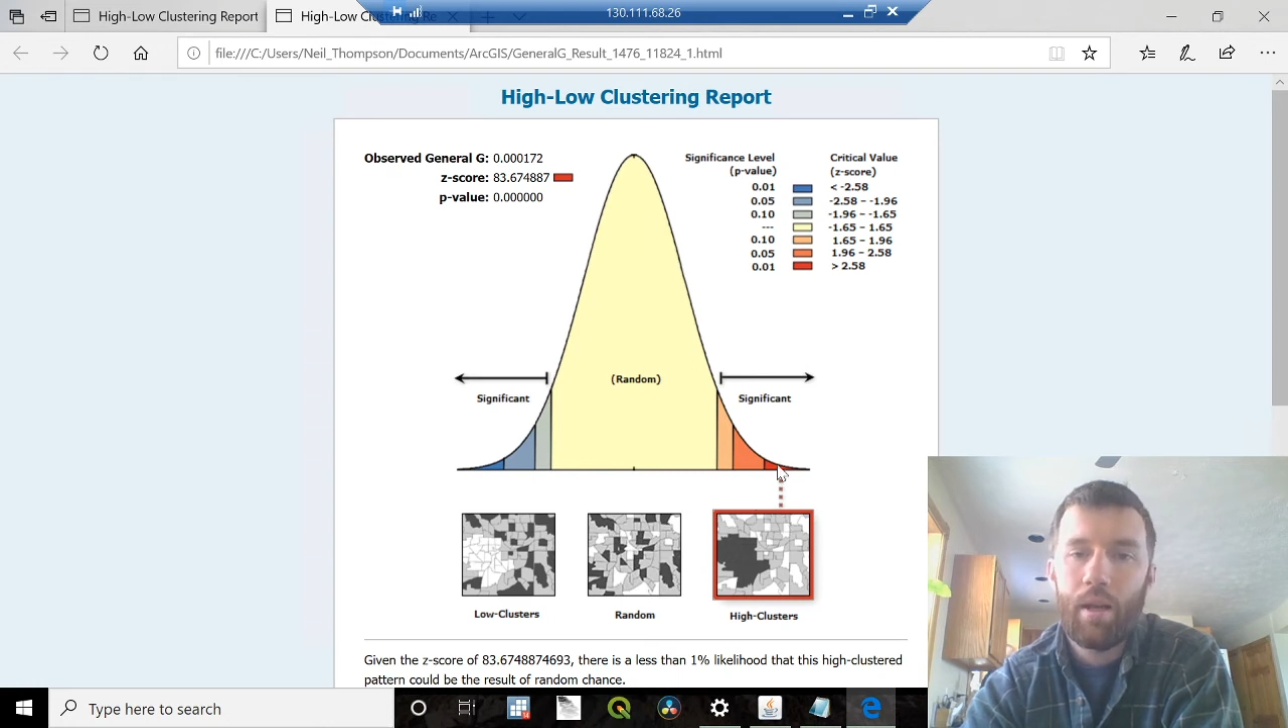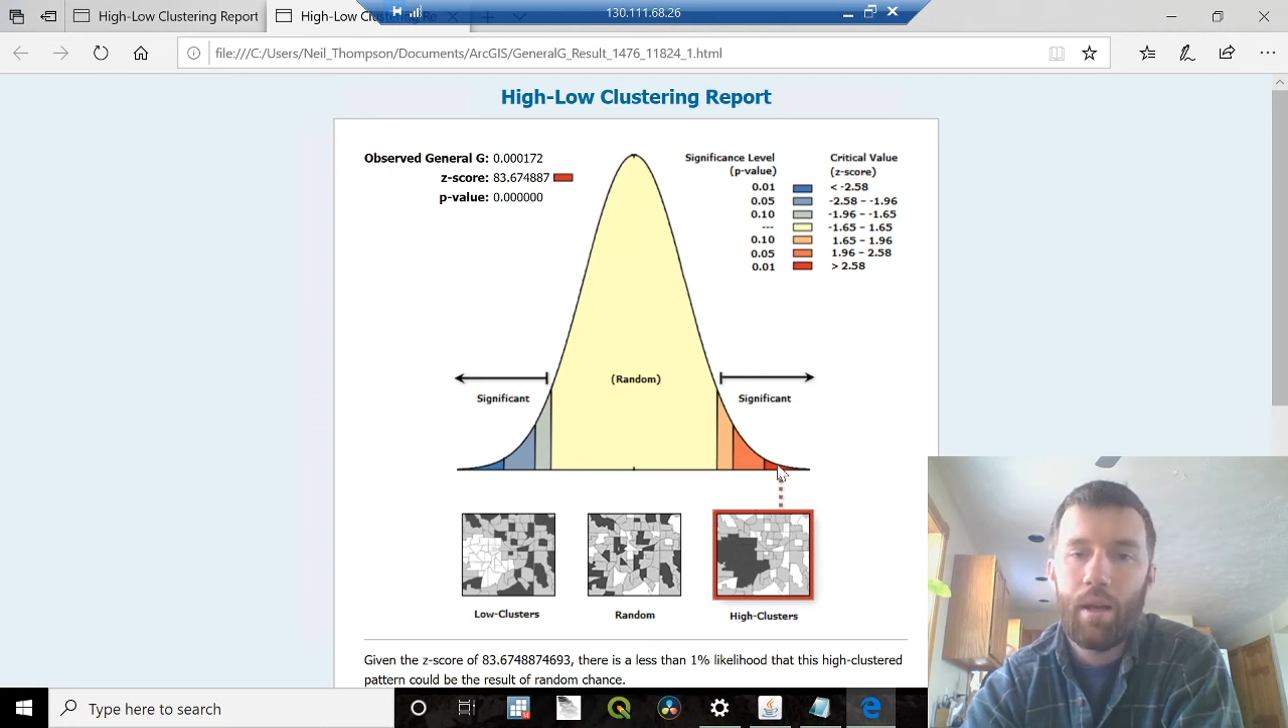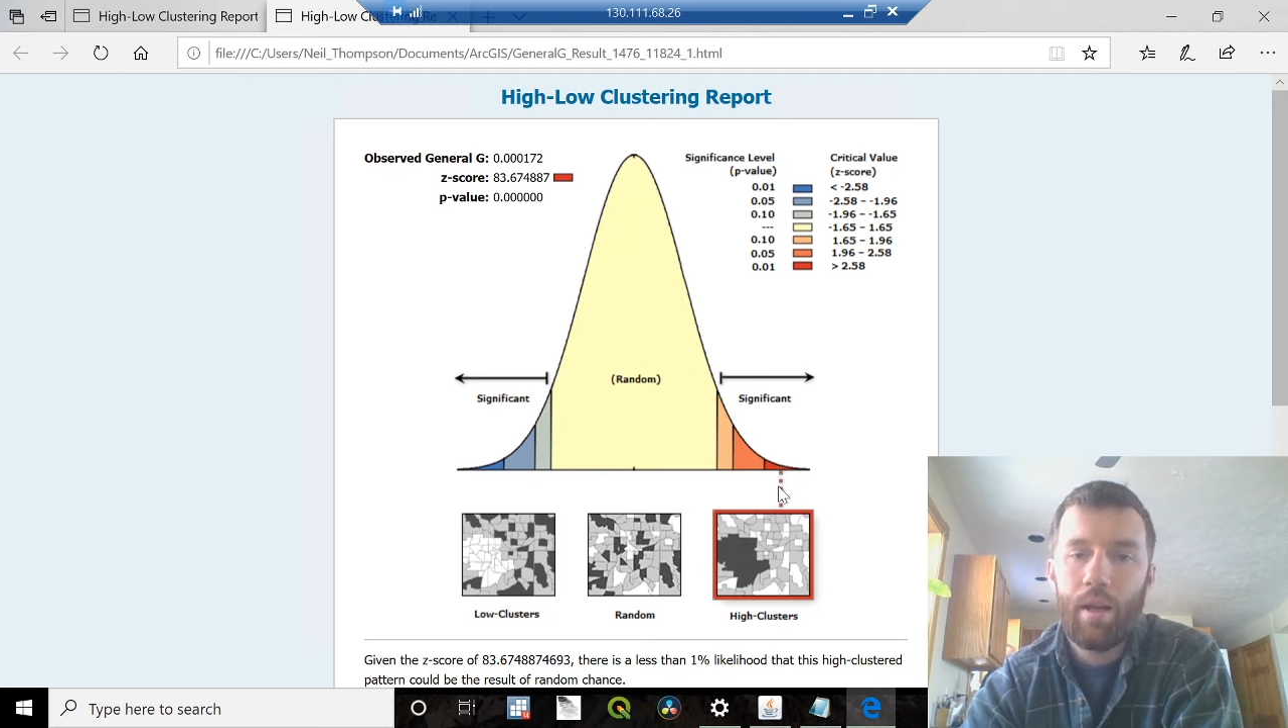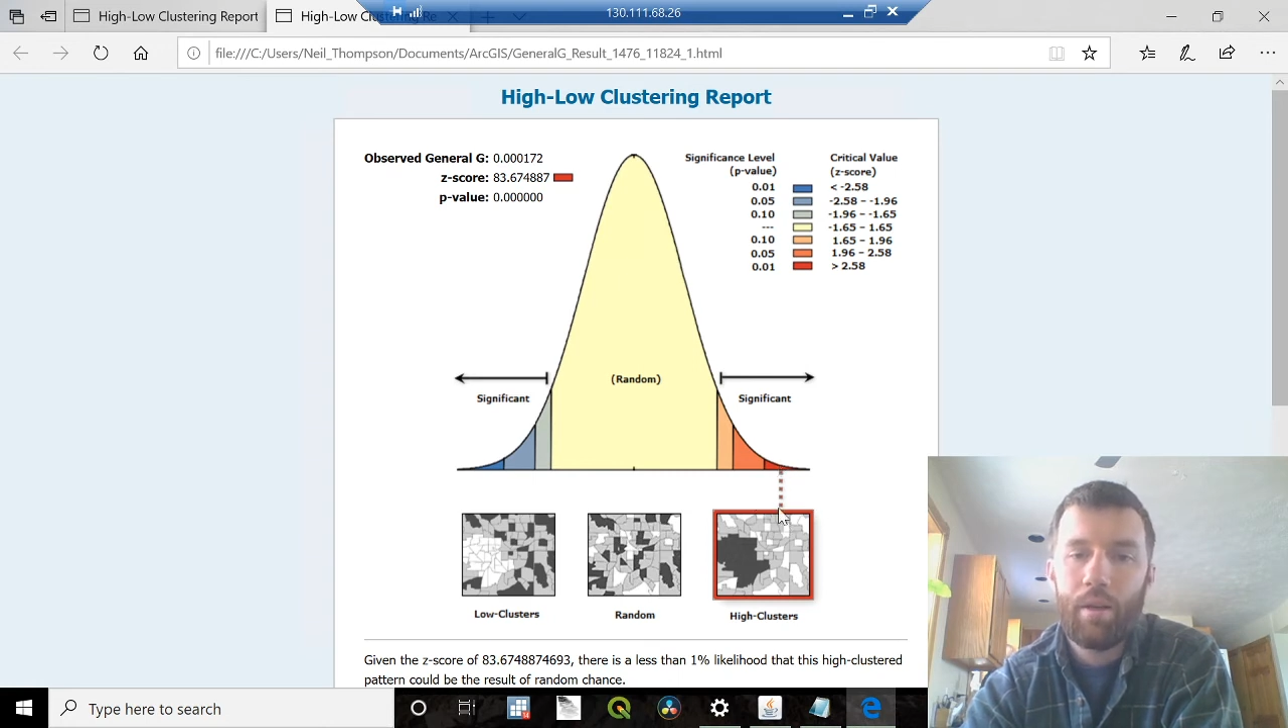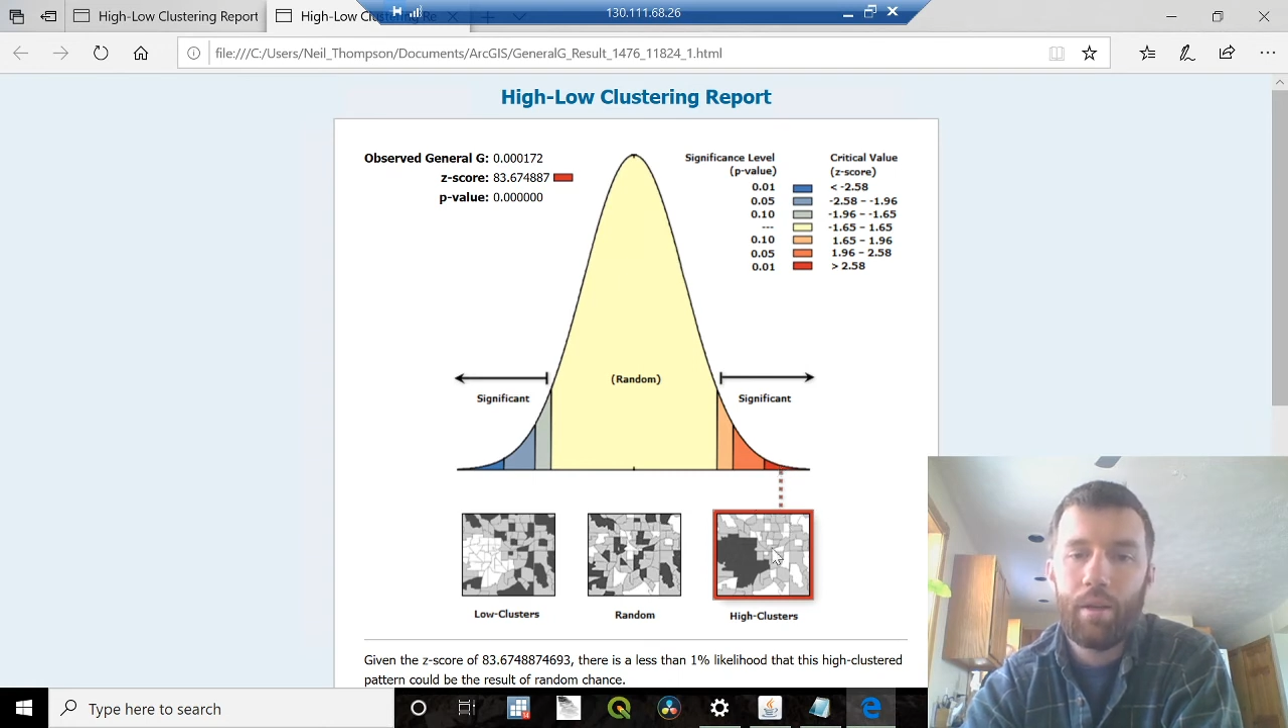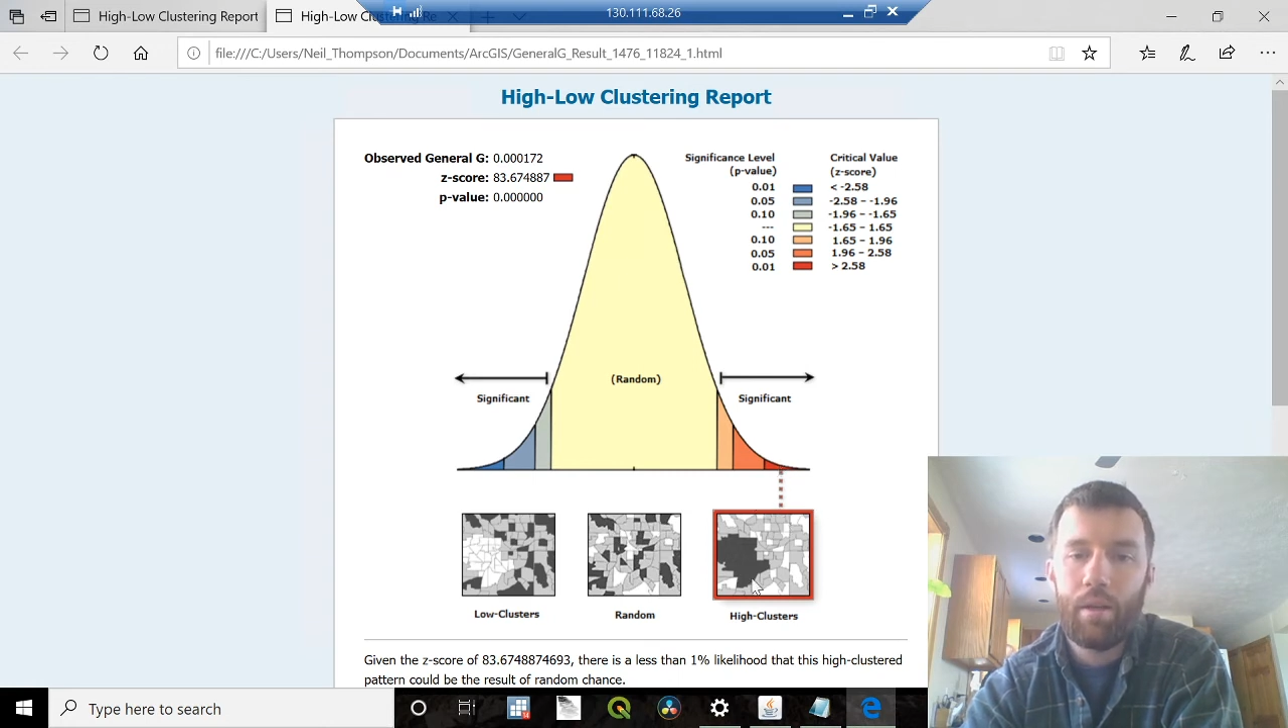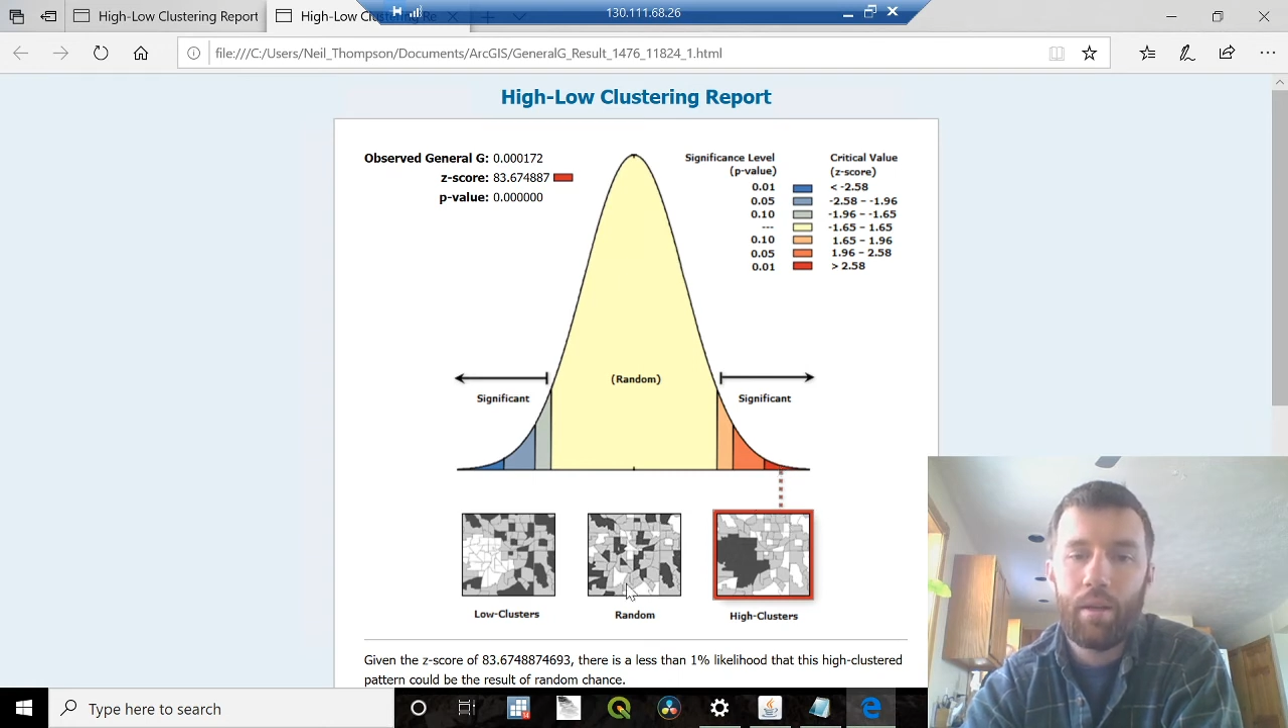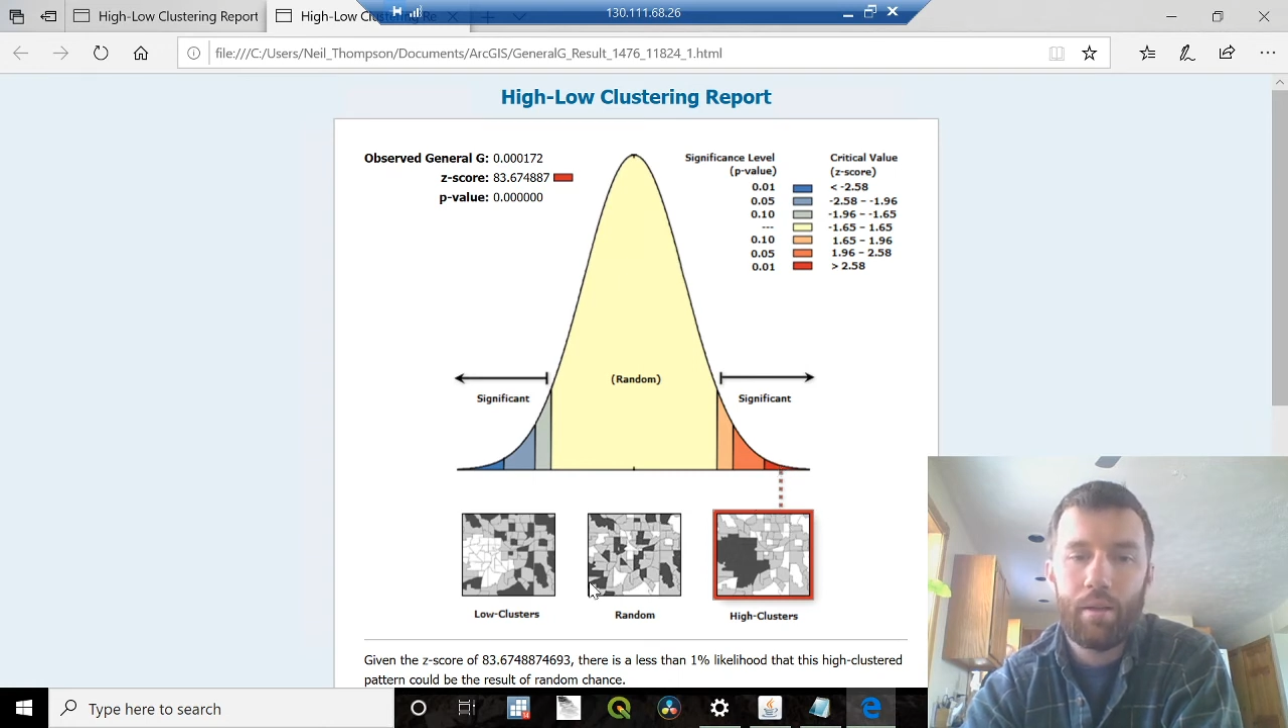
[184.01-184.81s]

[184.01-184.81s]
And it